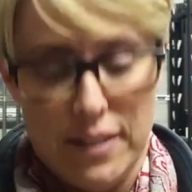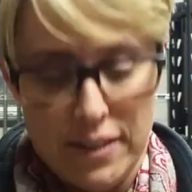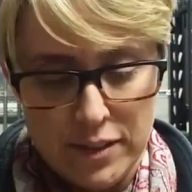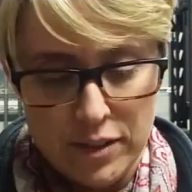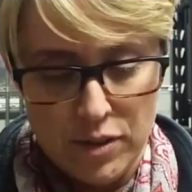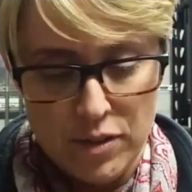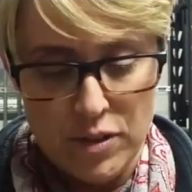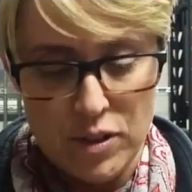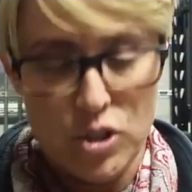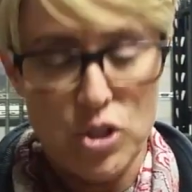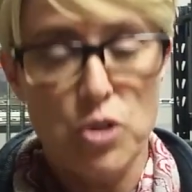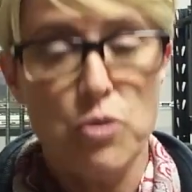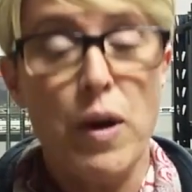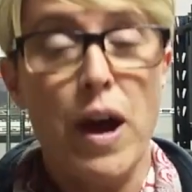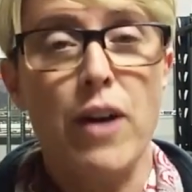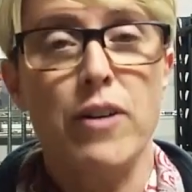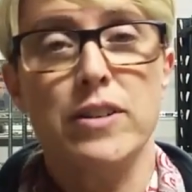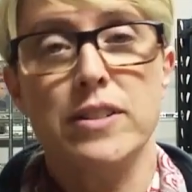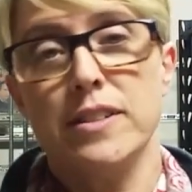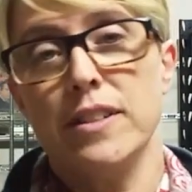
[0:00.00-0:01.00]
So the 2
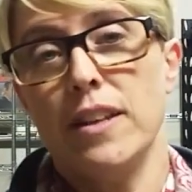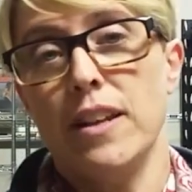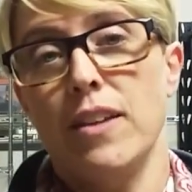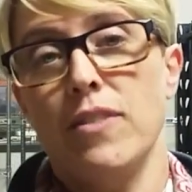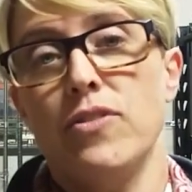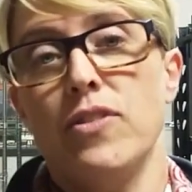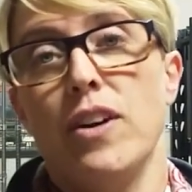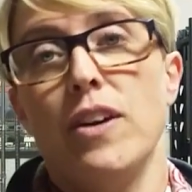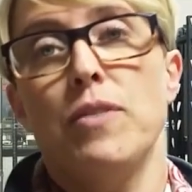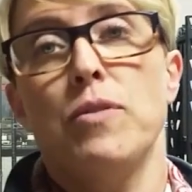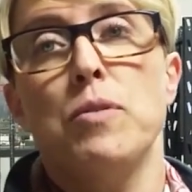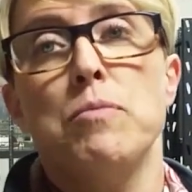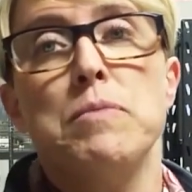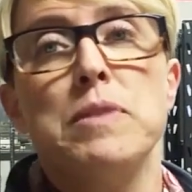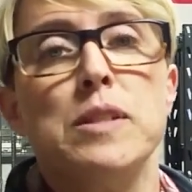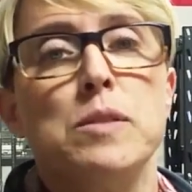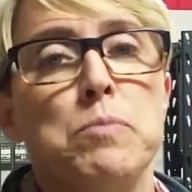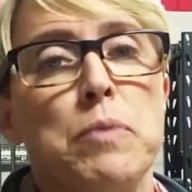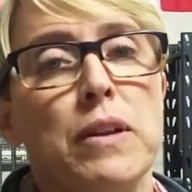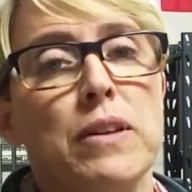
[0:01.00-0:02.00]
hours that I thought would
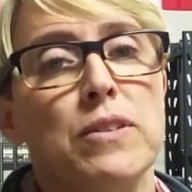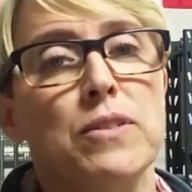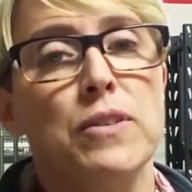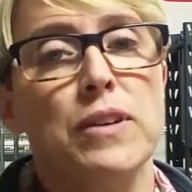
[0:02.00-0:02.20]
be spent